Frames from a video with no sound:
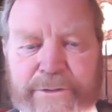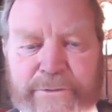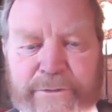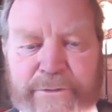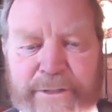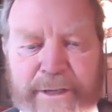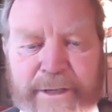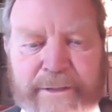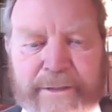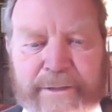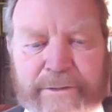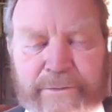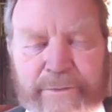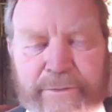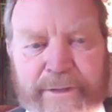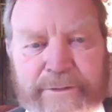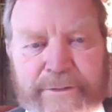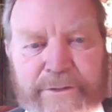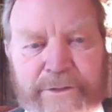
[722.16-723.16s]
you say that
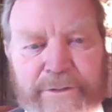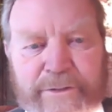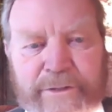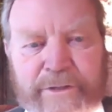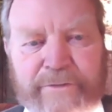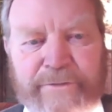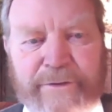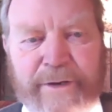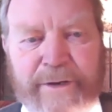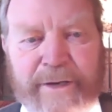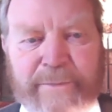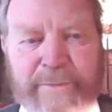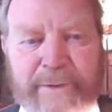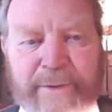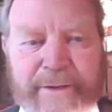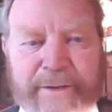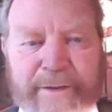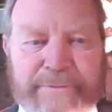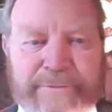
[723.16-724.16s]
we are justified
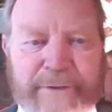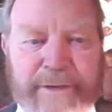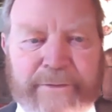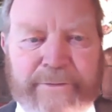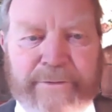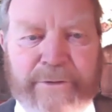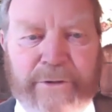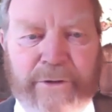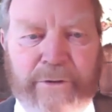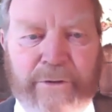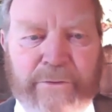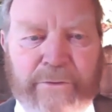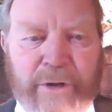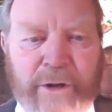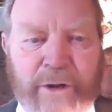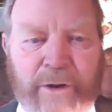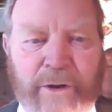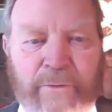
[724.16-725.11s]
by faith alone.